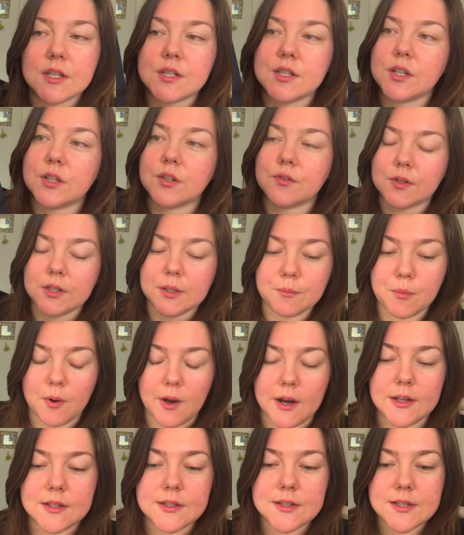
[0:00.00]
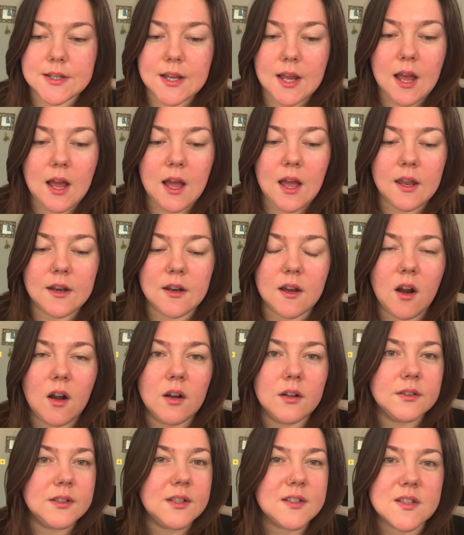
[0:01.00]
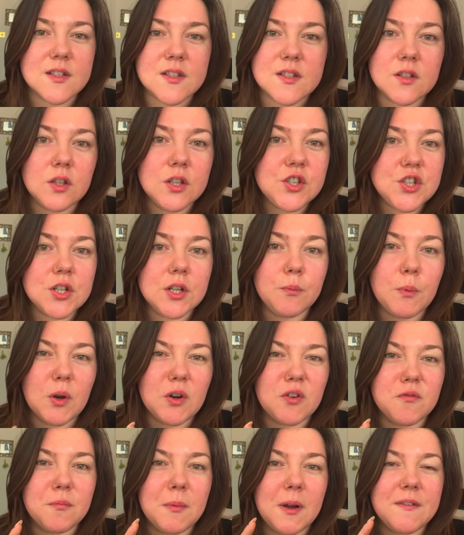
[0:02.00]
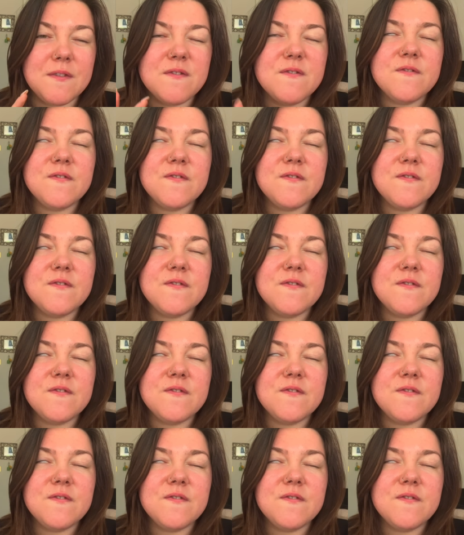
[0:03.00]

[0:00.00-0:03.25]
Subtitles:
degree brand, and this is literally one of my